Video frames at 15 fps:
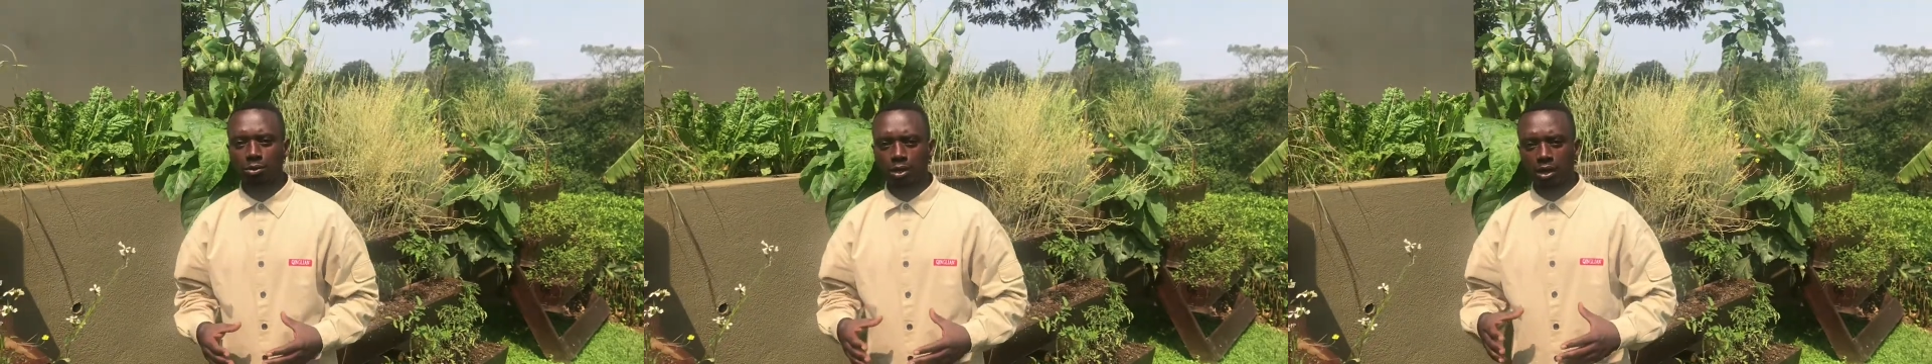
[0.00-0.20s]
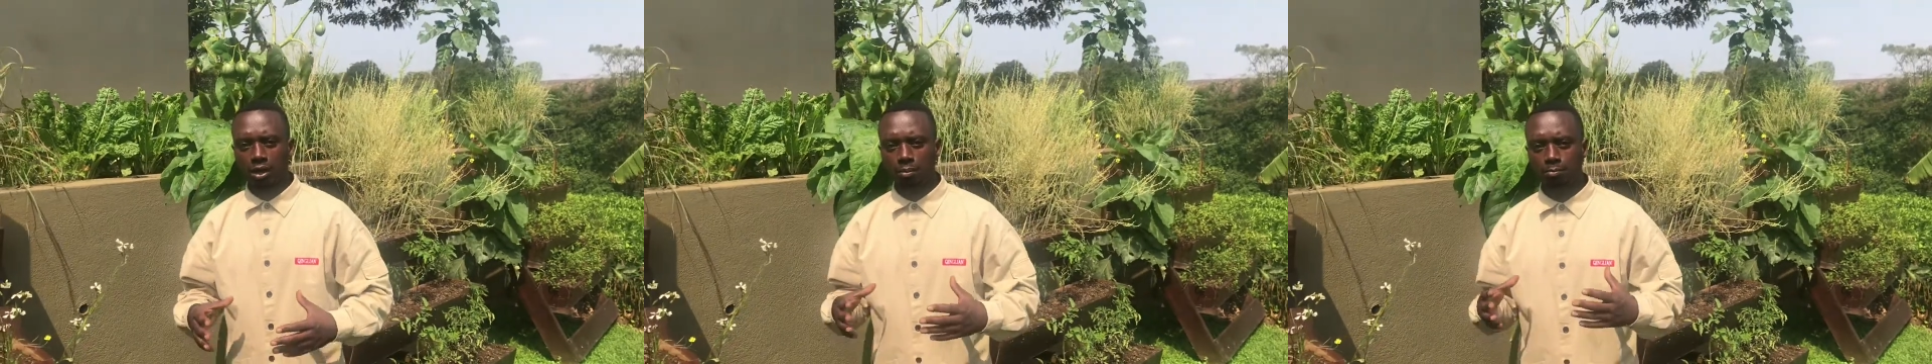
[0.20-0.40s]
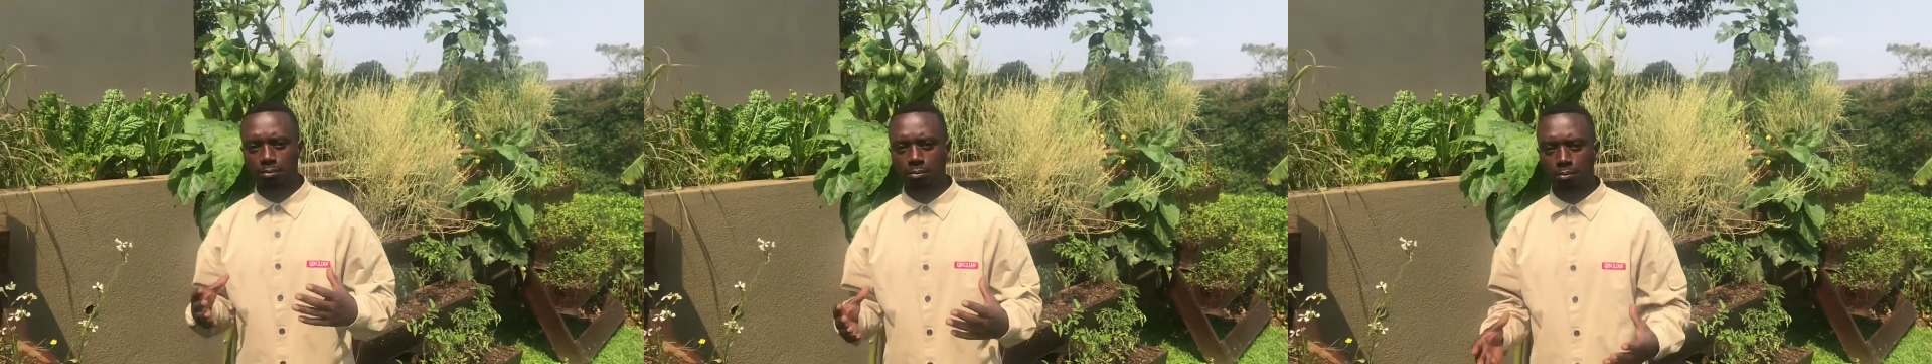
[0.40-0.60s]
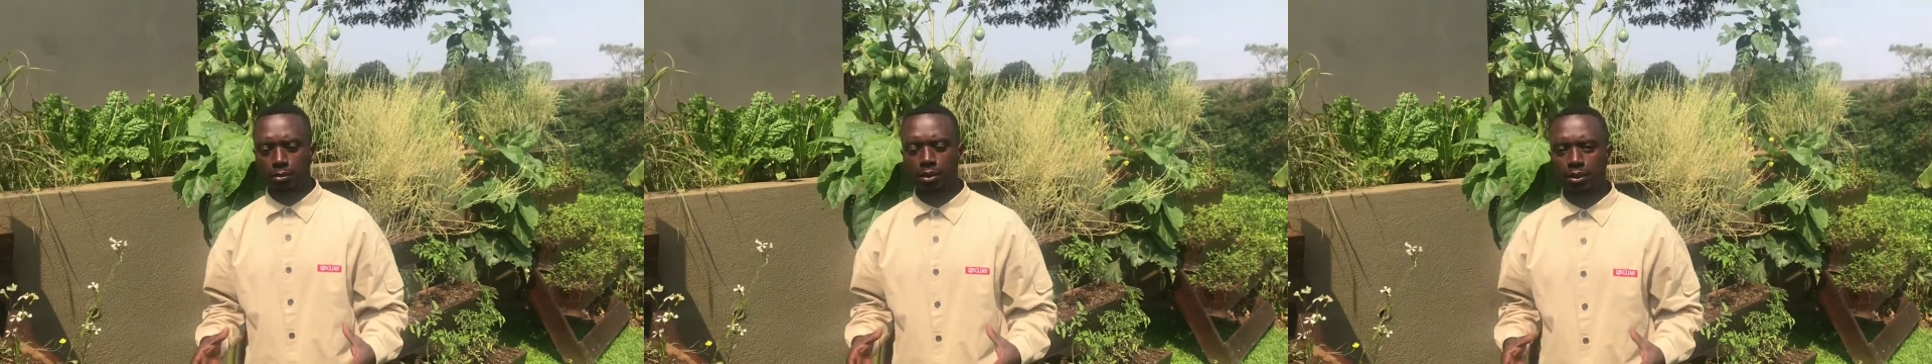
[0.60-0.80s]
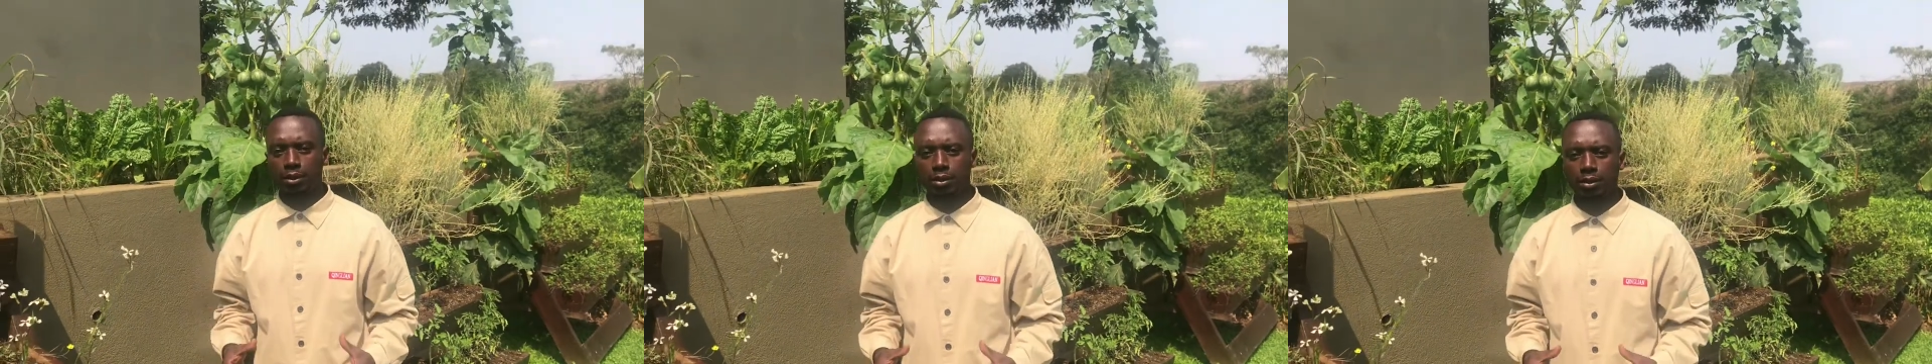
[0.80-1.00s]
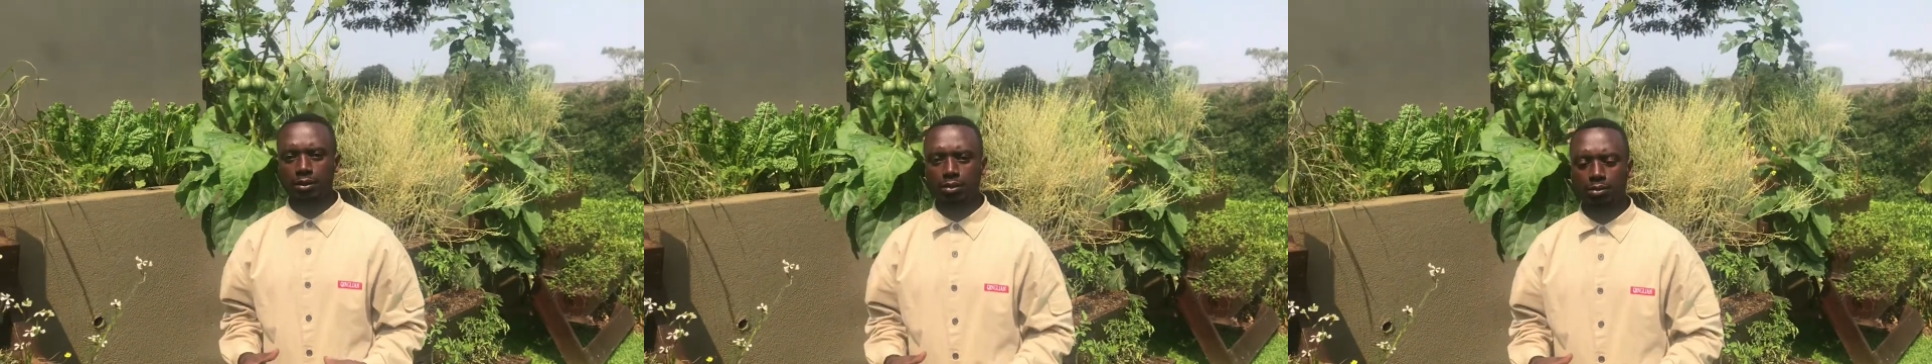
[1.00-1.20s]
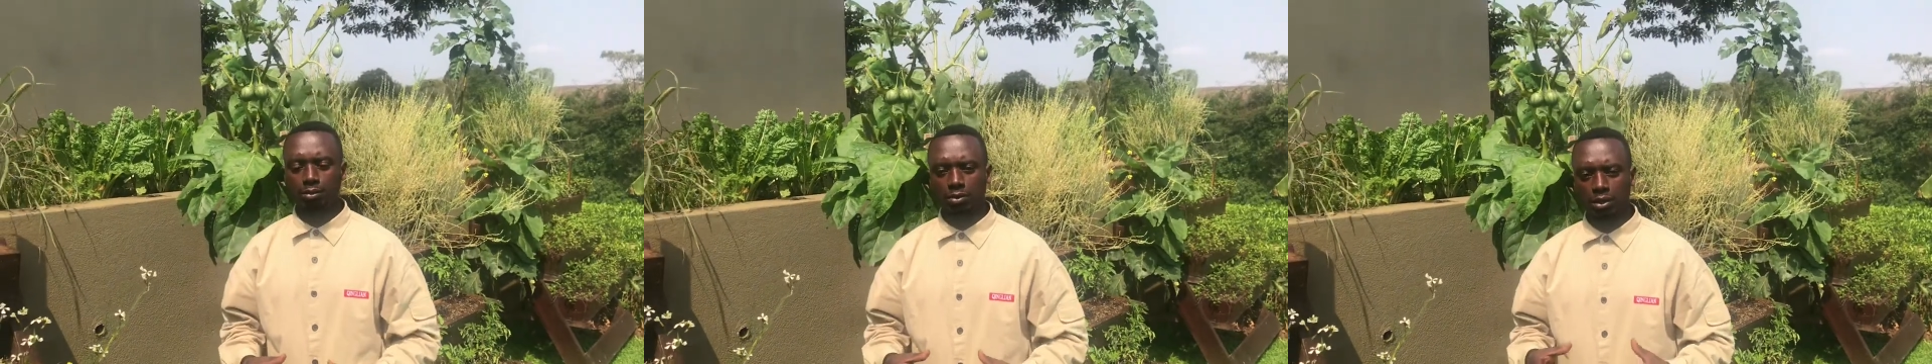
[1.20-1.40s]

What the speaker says: to help me to